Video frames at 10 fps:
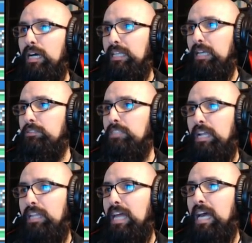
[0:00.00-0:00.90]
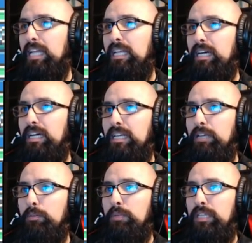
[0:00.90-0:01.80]
I think outside of that, uh,
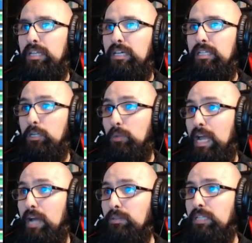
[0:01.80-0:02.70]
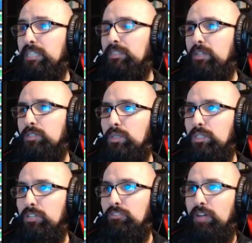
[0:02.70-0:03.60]
it would be the the ground is also a
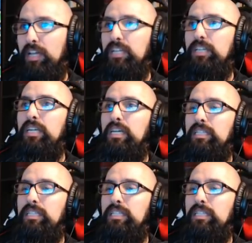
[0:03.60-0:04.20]
good fighter.